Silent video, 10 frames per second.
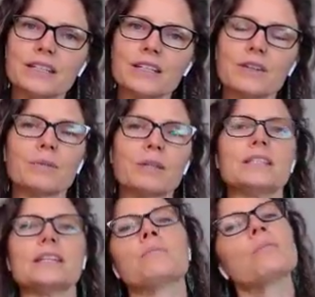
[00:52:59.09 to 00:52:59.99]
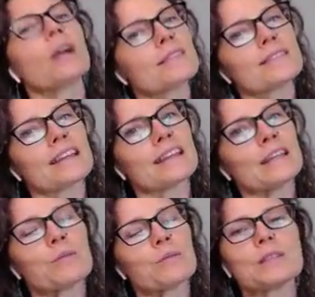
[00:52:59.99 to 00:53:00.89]
You could be decompressing. You
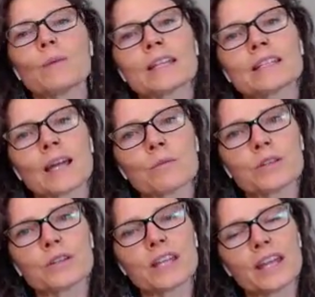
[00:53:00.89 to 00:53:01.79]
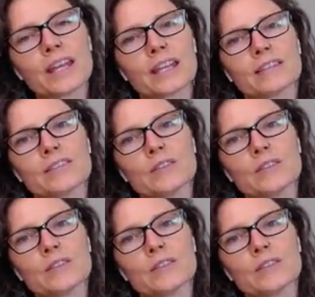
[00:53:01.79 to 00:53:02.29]
could be spending time with your kids.